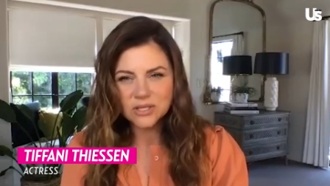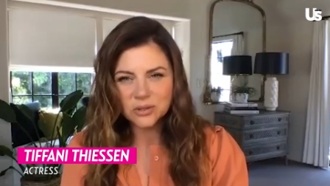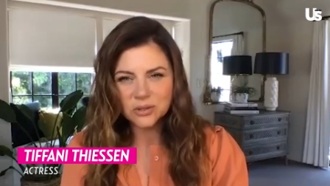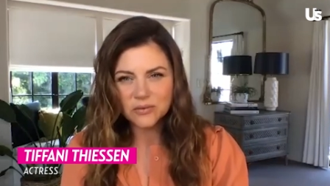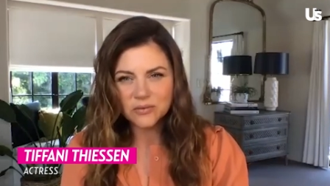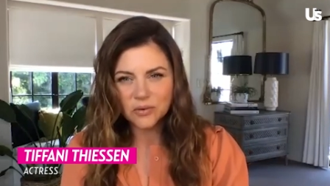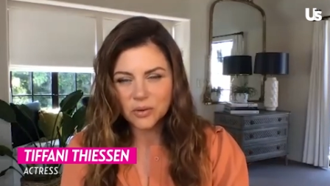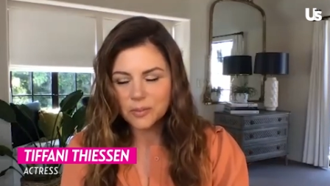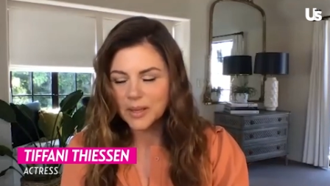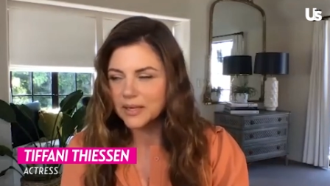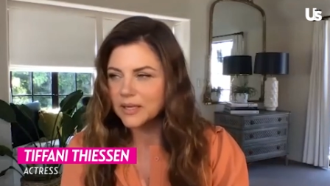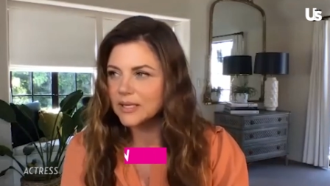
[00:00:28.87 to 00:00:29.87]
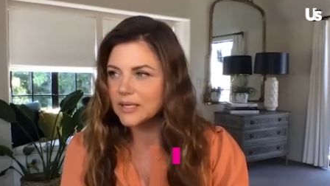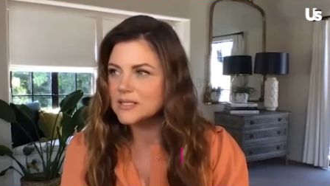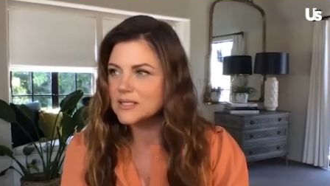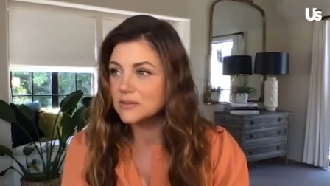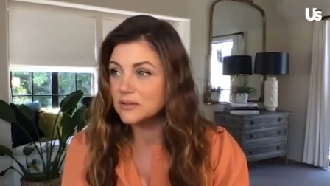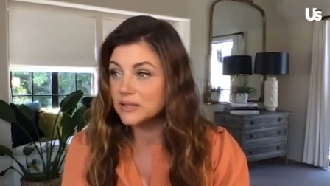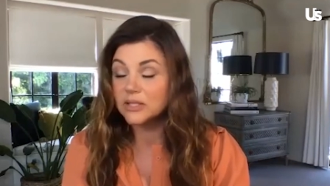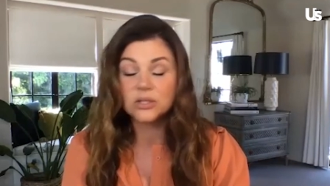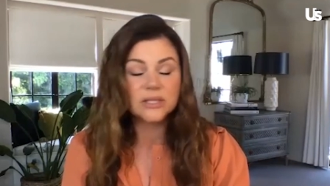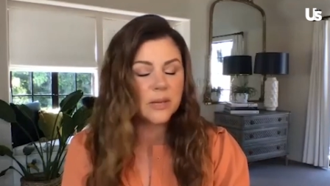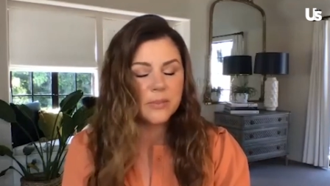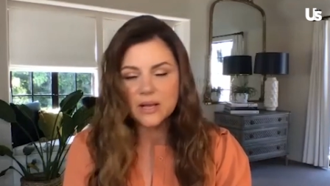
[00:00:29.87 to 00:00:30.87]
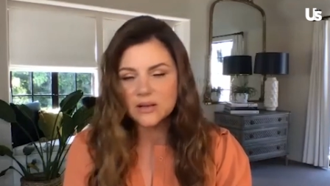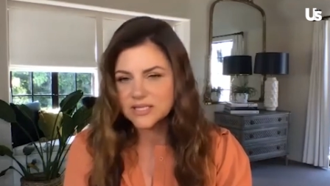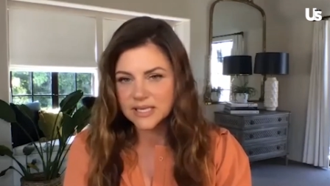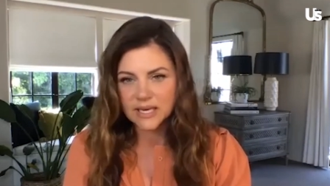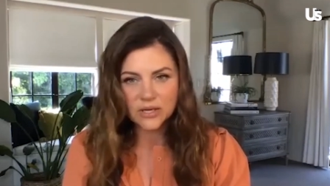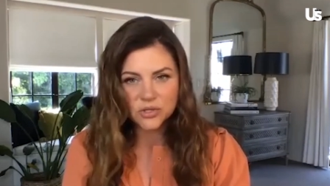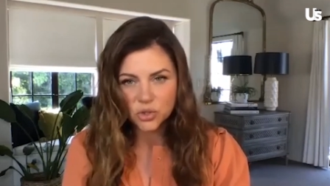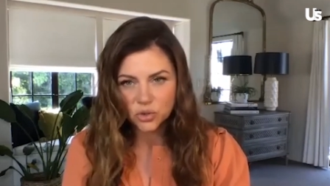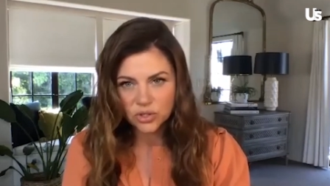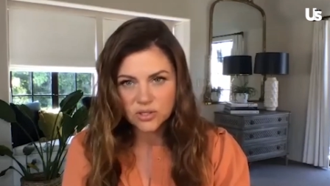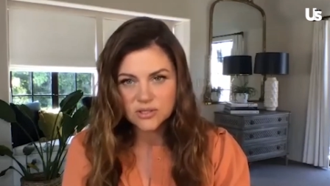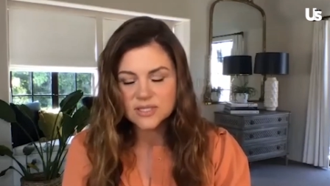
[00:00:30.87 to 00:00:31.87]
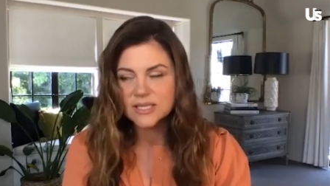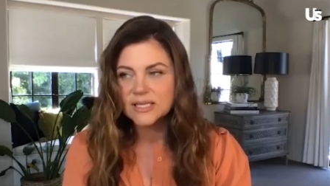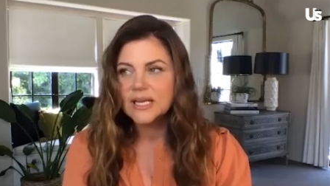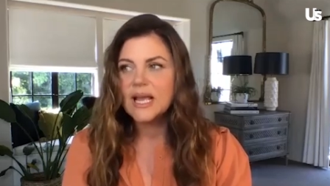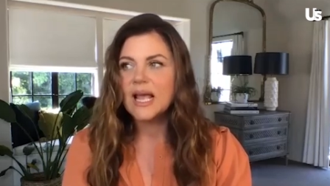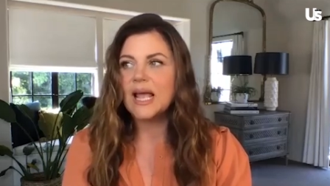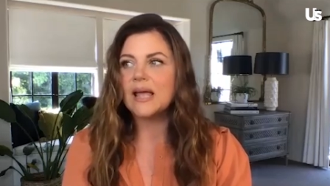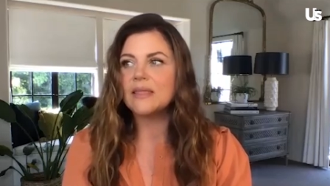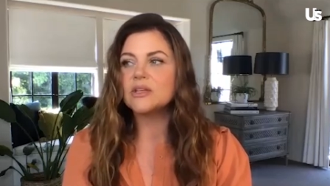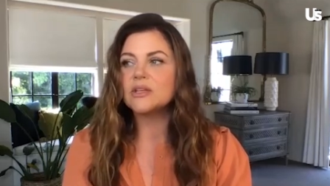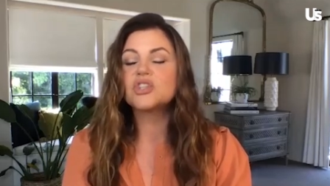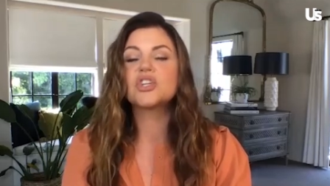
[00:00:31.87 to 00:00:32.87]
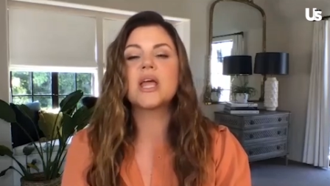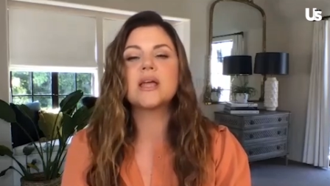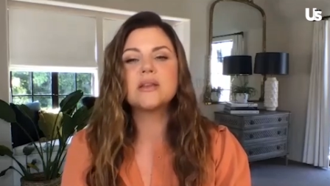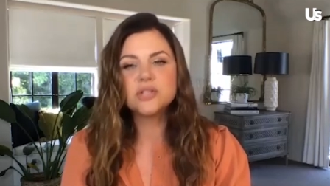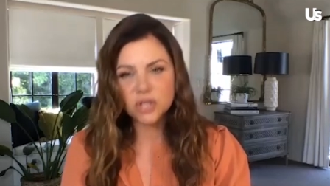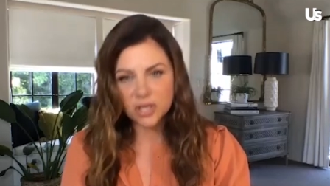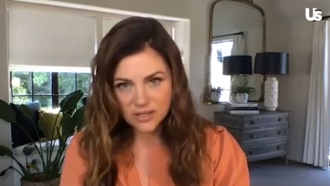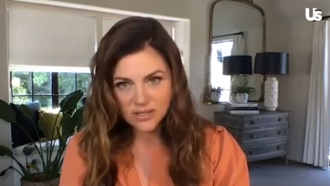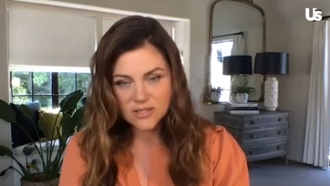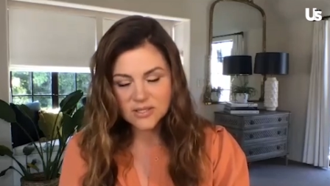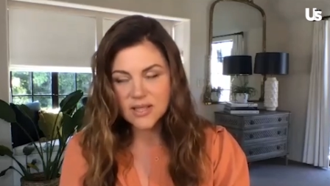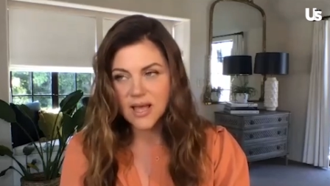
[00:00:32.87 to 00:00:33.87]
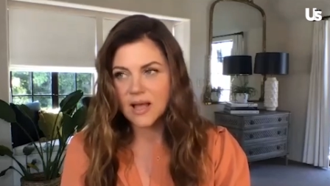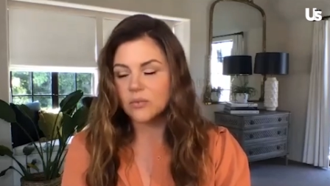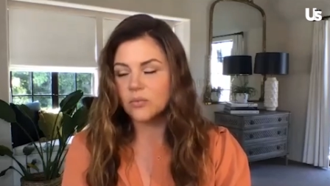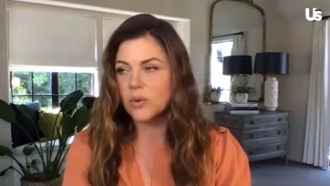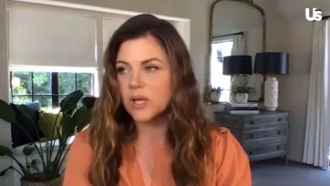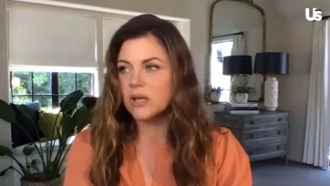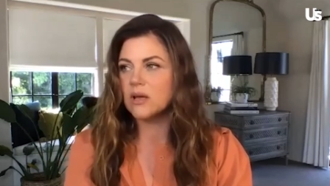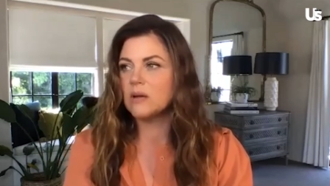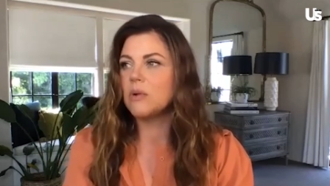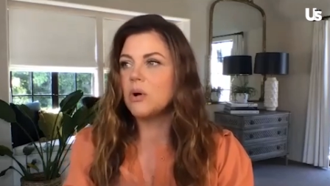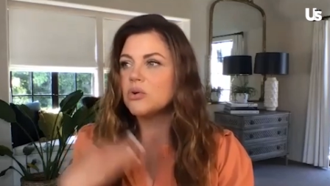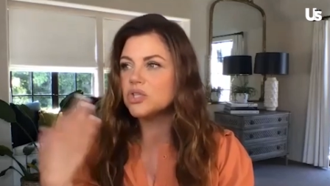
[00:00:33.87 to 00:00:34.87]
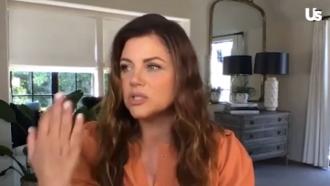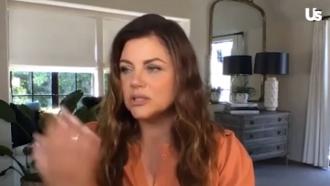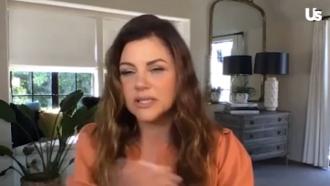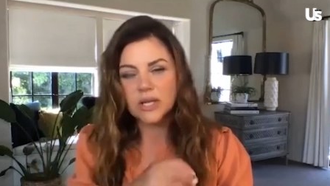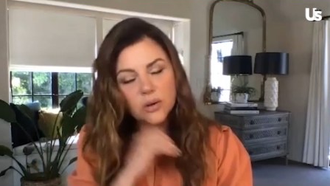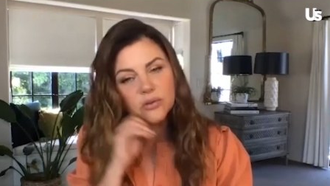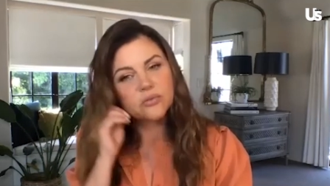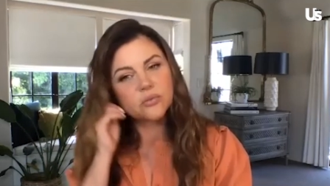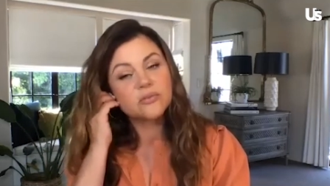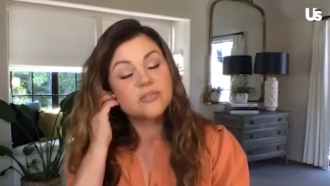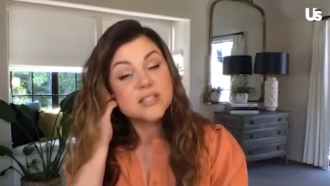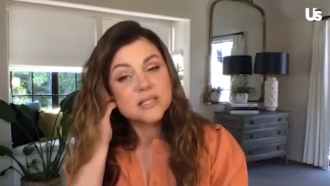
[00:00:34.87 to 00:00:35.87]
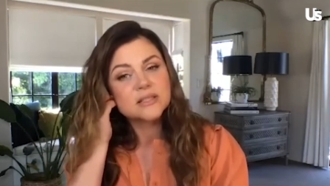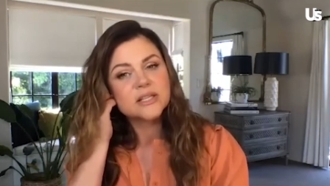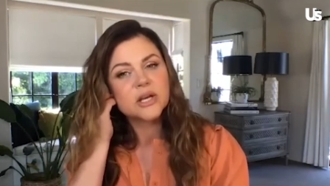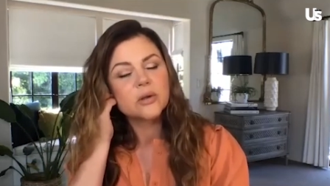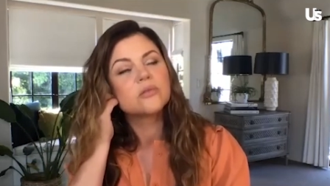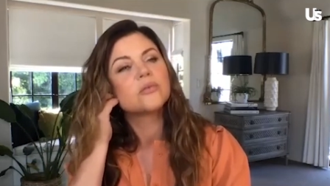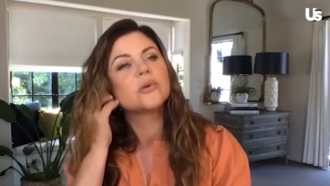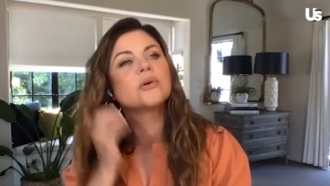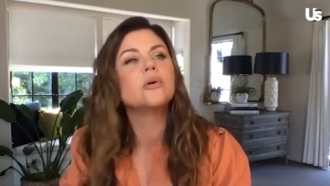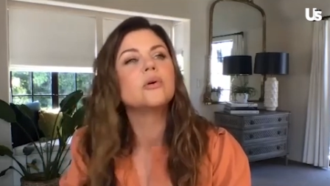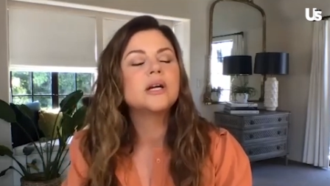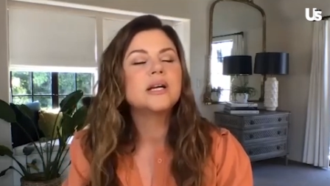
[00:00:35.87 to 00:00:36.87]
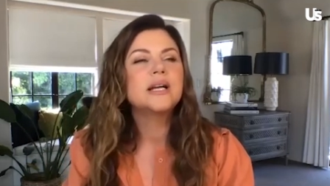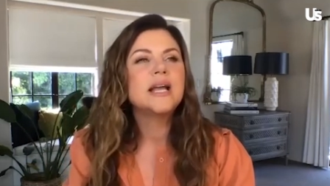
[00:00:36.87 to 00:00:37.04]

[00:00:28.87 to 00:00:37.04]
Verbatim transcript: I don't know if you've heard about it. It's literally about teenage girls and the changes that we emotionally go through, physically go through.